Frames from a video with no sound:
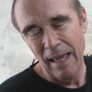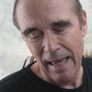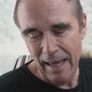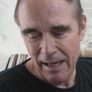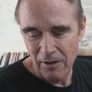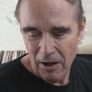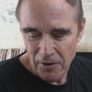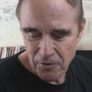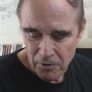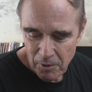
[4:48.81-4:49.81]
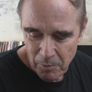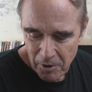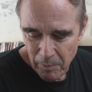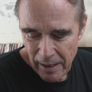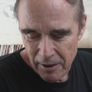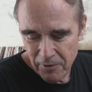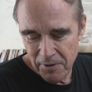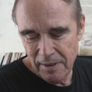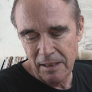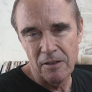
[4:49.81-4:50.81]
and also a book by
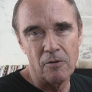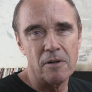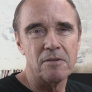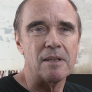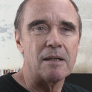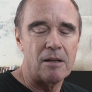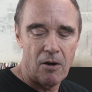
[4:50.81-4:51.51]
Christina Norsig